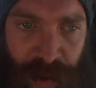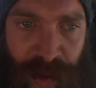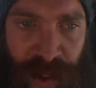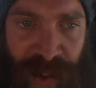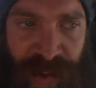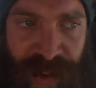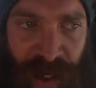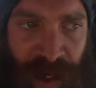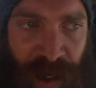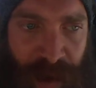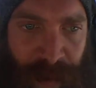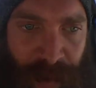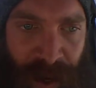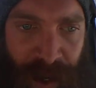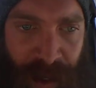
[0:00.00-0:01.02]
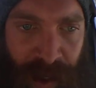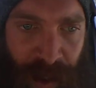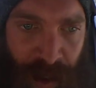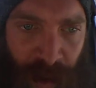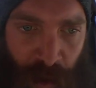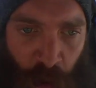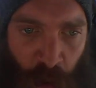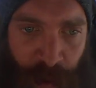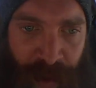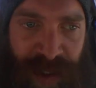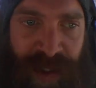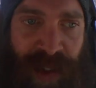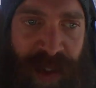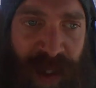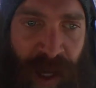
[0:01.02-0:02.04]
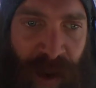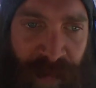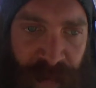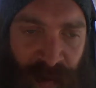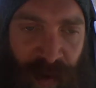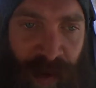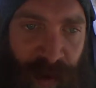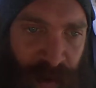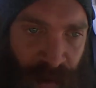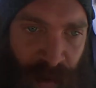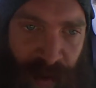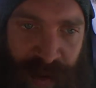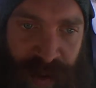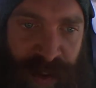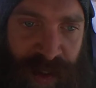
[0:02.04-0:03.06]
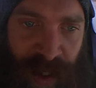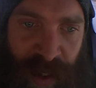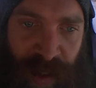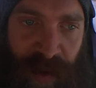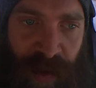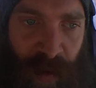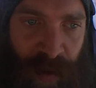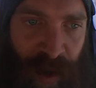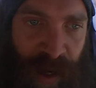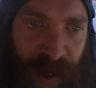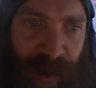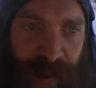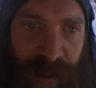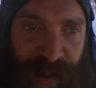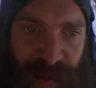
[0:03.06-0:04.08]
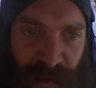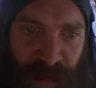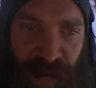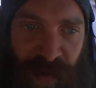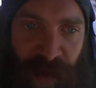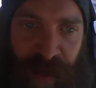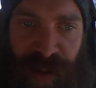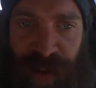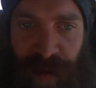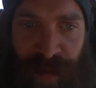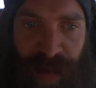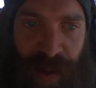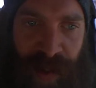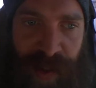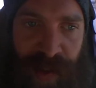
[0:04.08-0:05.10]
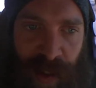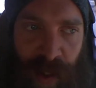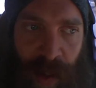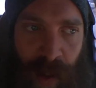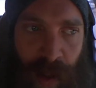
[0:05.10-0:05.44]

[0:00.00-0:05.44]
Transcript: they decided to make garments to cover their sin, their nakedness, their fleshly bits,